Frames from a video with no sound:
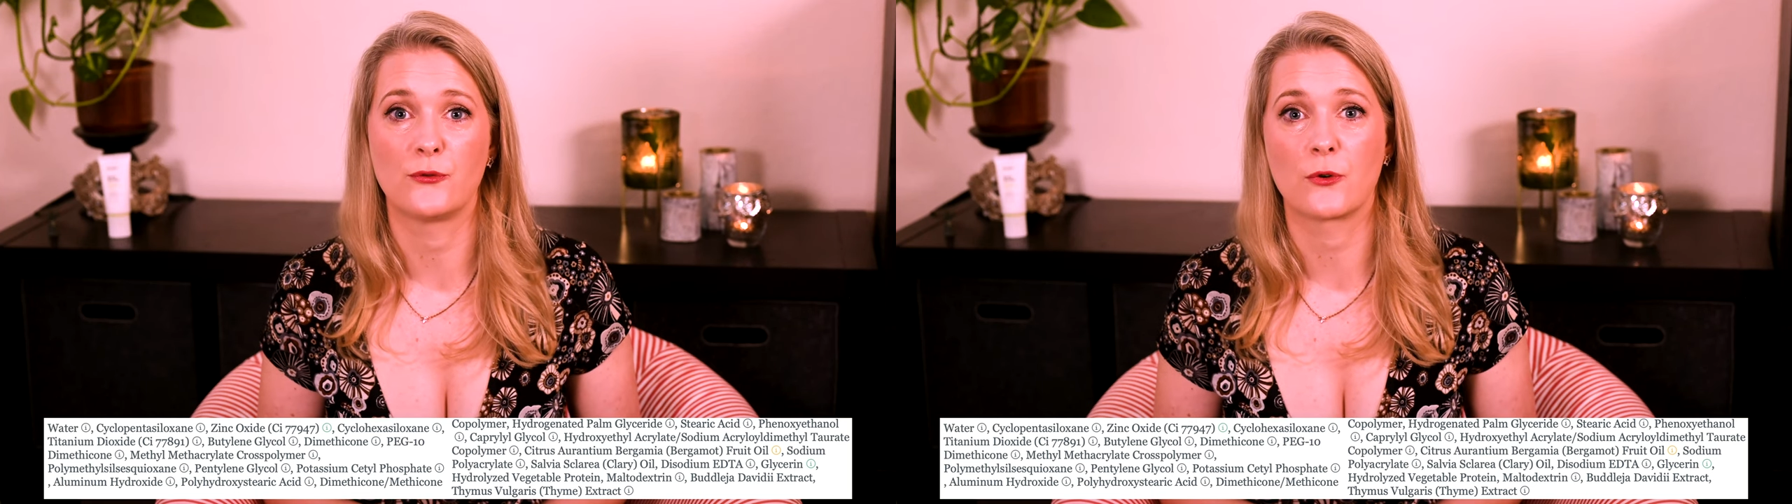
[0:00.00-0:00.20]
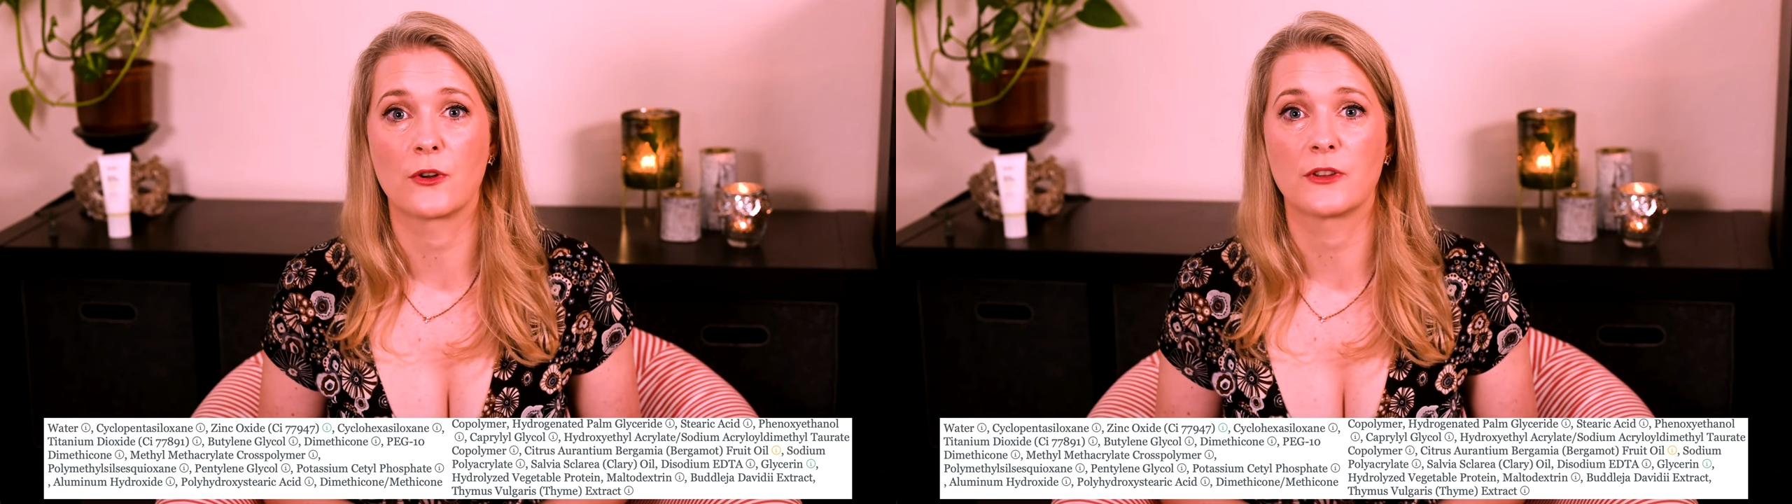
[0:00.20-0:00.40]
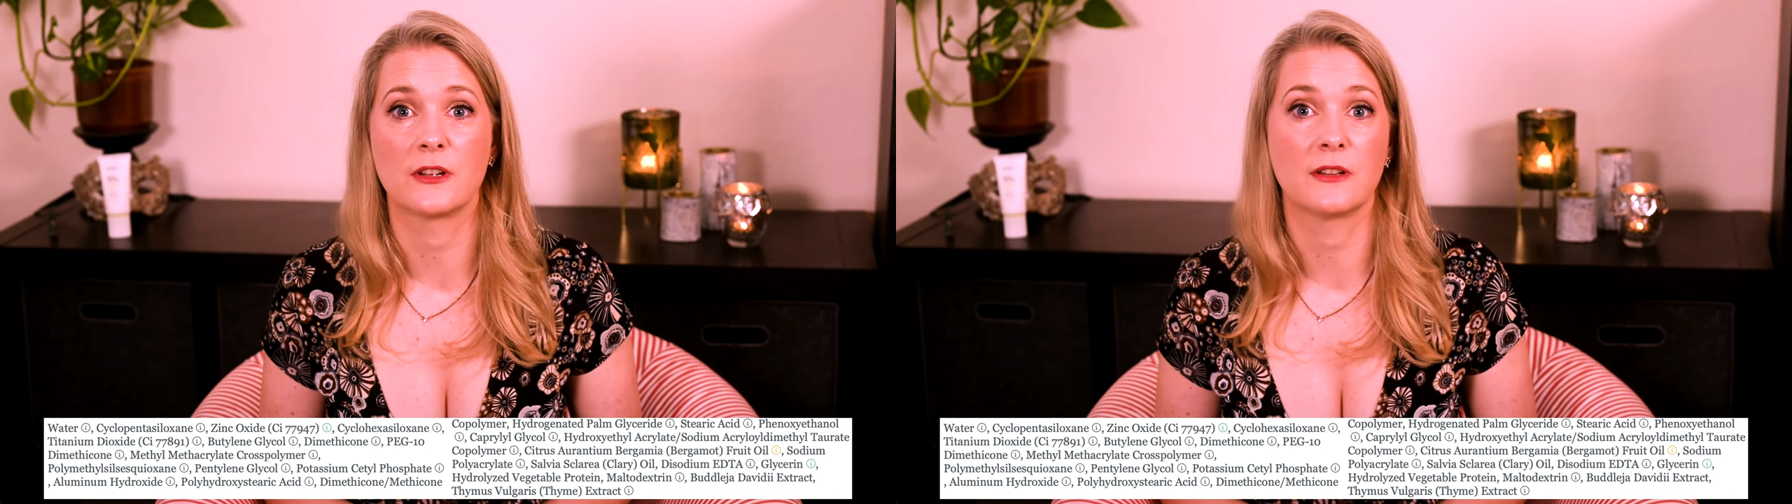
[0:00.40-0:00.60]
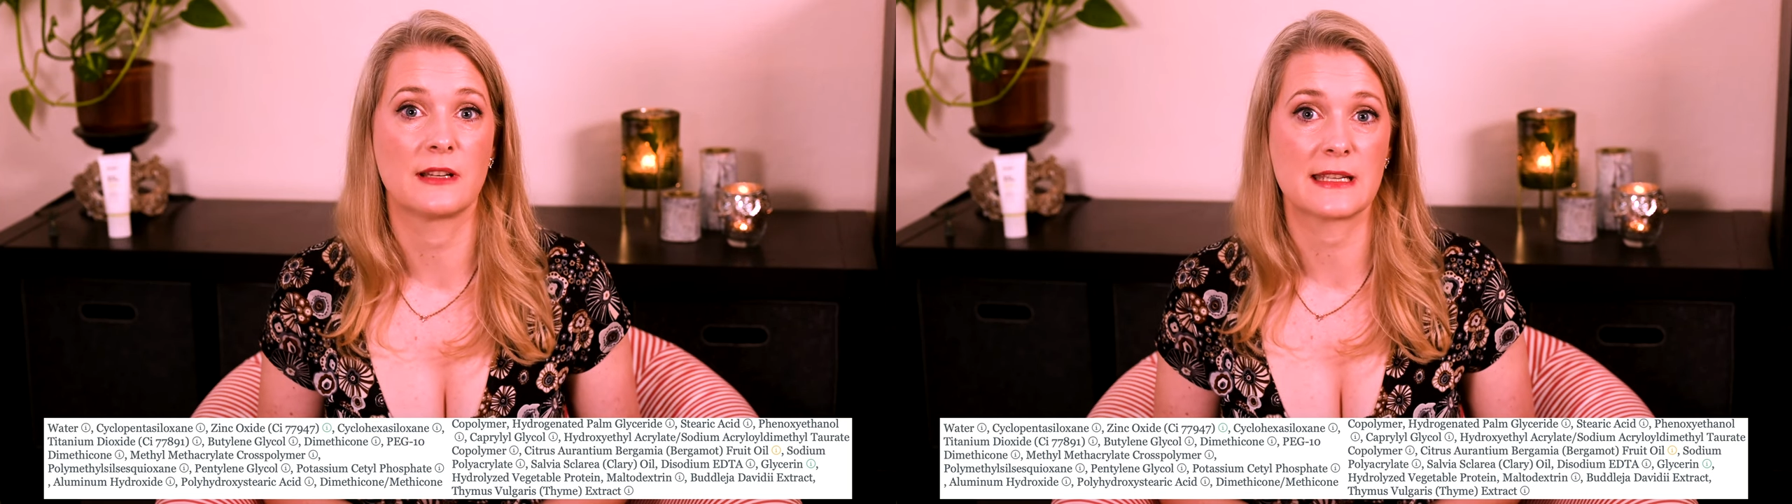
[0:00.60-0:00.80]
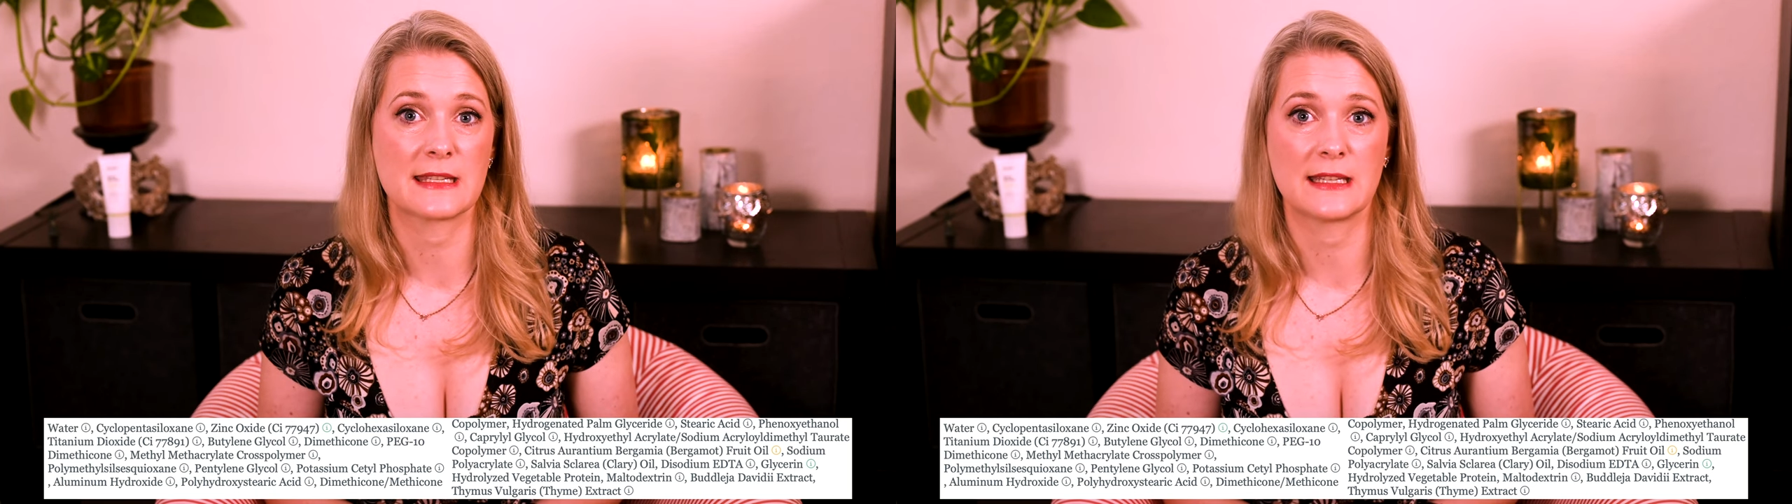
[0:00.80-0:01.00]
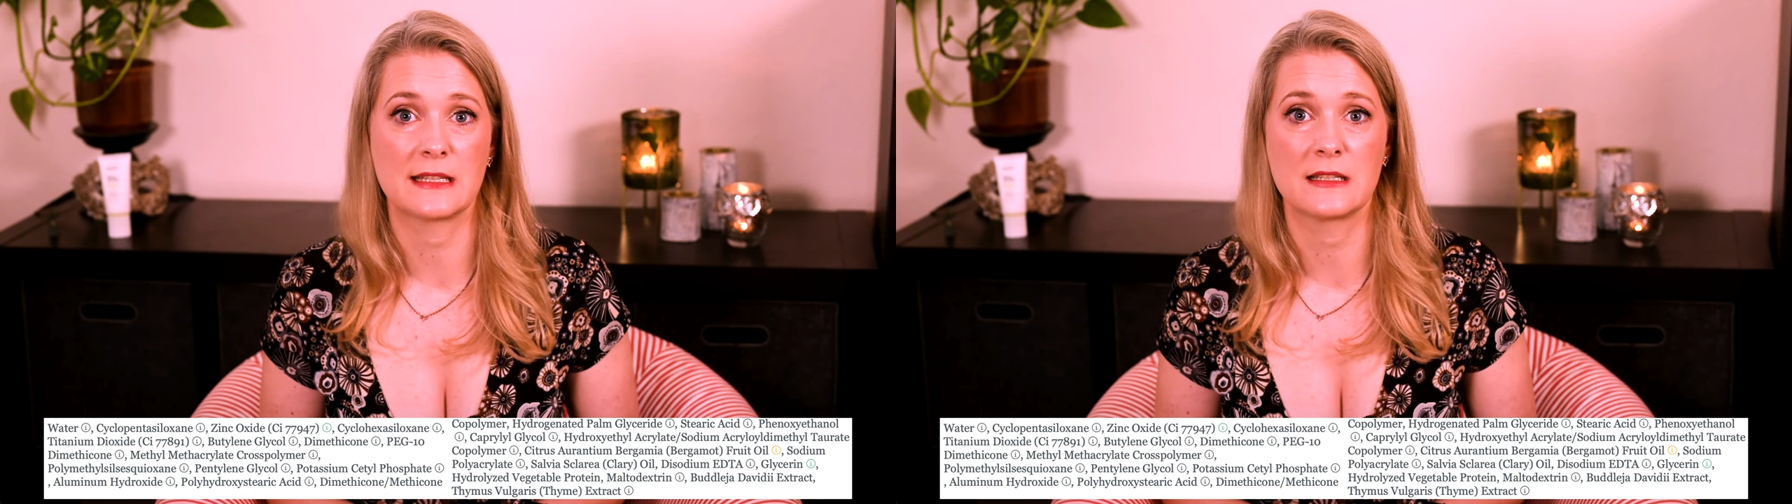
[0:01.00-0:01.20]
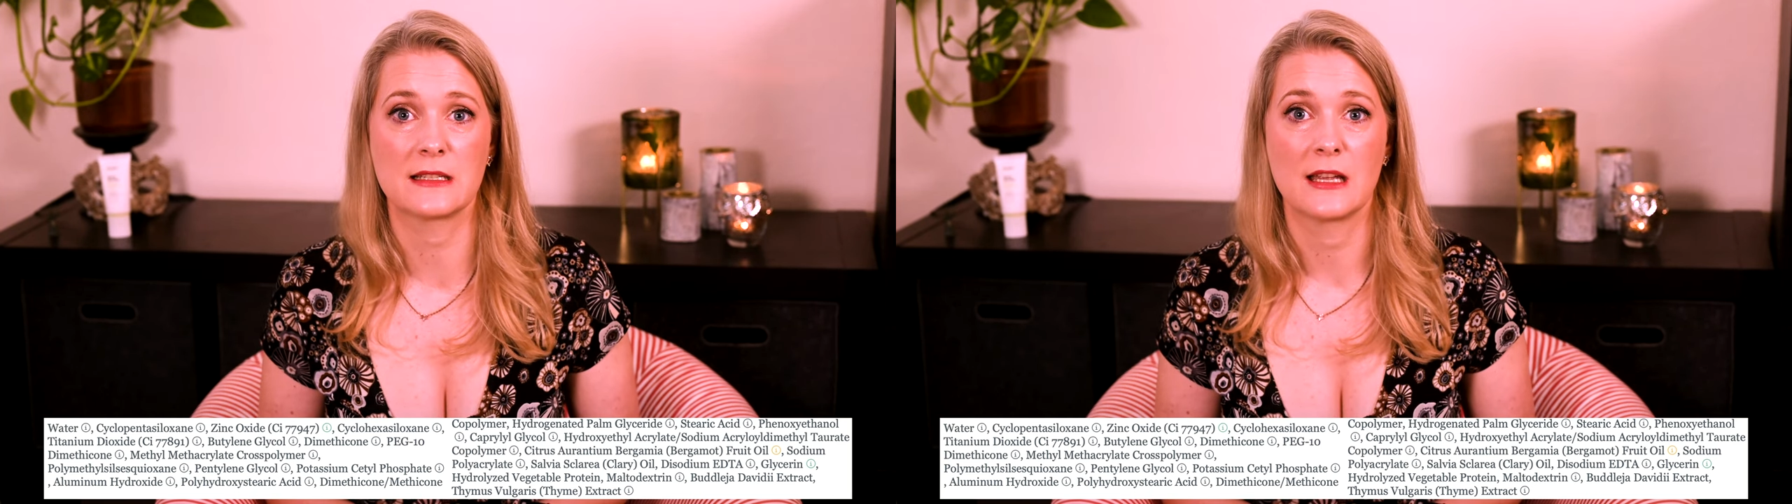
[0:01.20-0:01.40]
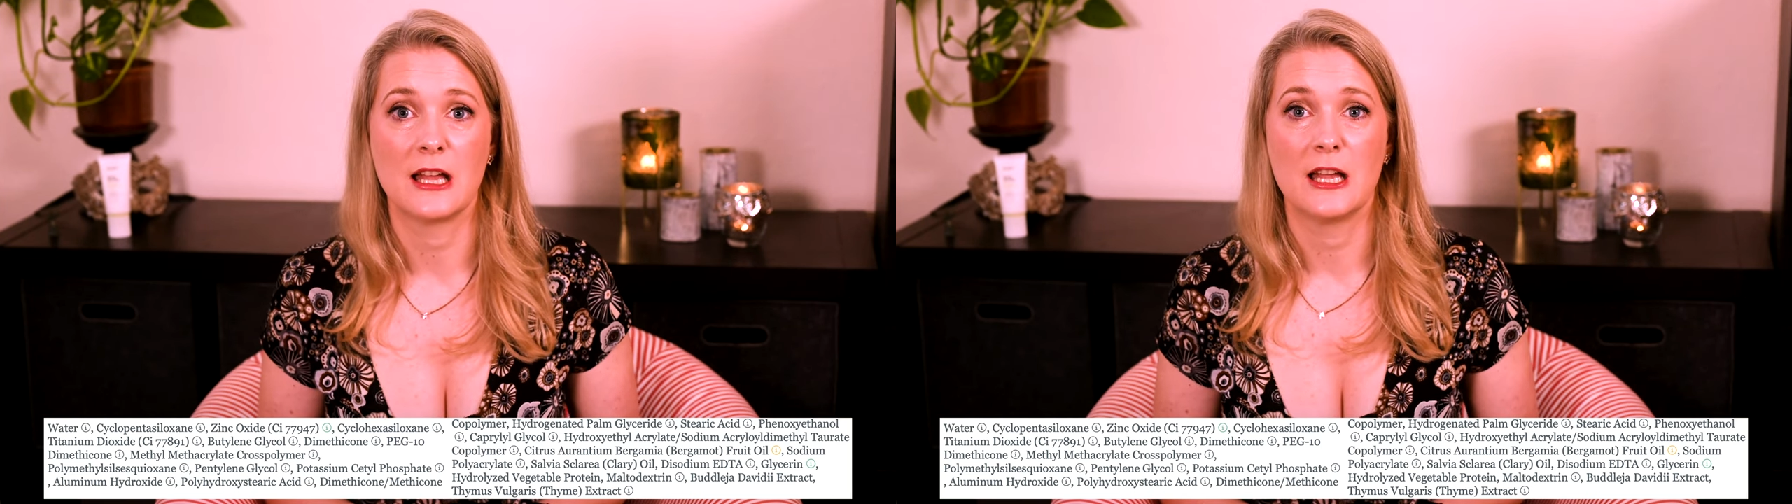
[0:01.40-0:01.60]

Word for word: for the nice scent,